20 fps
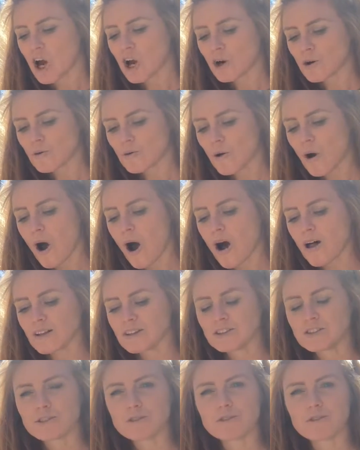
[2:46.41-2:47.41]
crawl
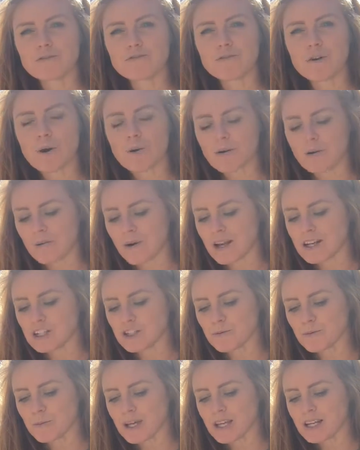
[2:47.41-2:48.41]
into the faux
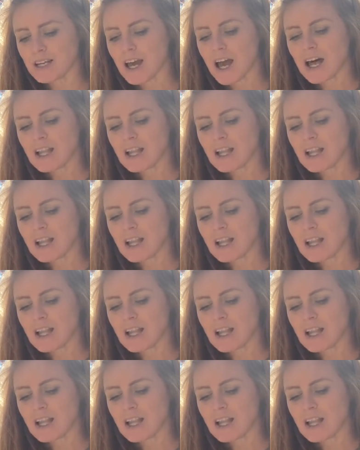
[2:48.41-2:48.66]
arrangement,